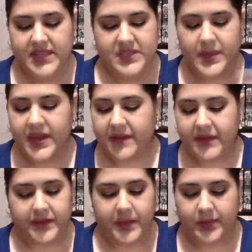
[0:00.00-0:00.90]
SPF
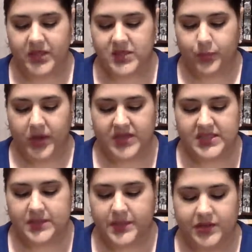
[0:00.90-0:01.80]
50 Plus
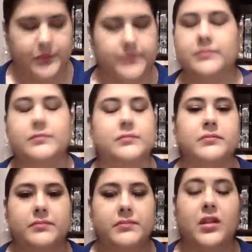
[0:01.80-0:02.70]
Broad Spectrum,
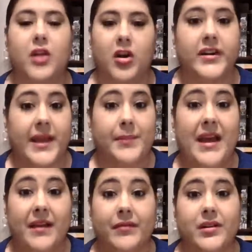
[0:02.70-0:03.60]
long name
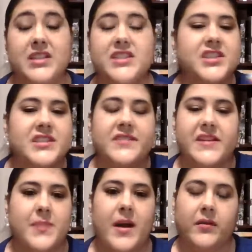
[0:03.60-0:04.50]
ever. It's just a
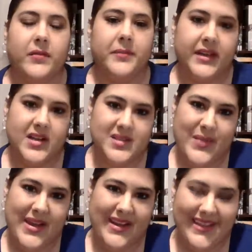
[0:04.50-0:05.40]
face powder from It
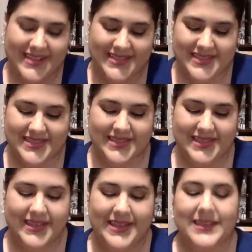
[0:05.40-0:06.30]
Cosmetics.
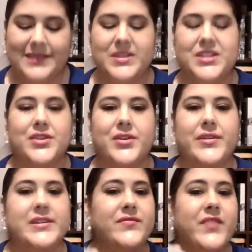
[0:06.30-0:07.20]
Let me show
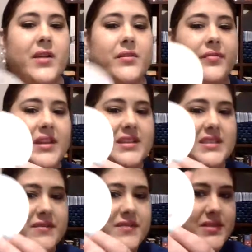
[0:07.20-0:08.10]
you. It's very
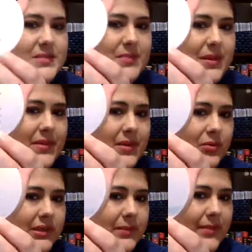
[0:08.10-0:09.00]
reflective, so this might be a
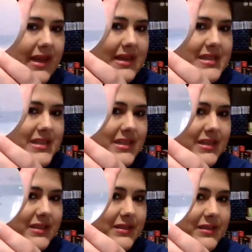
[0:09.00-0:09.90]
really bad
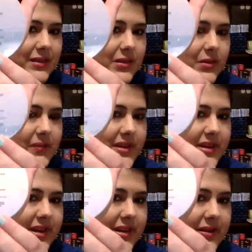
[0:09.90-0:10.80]
idea. Oh, there
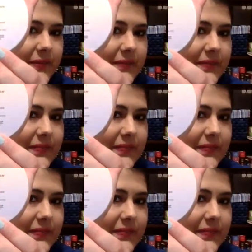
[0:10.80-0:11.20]
you go.